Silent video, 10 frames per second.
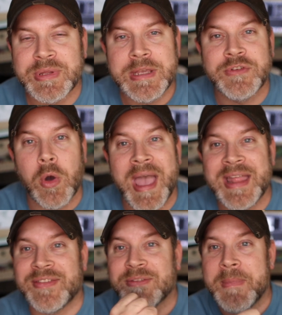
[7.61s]
please go
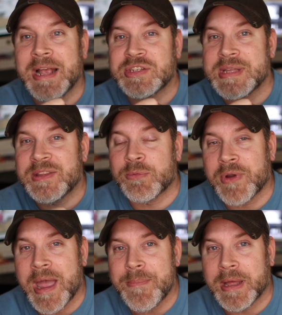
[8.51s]
ahead, smash that
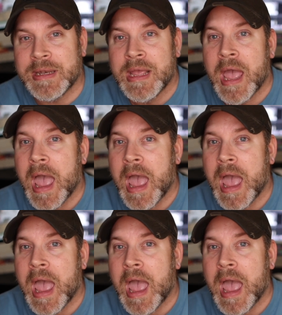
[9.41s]
subscribe button,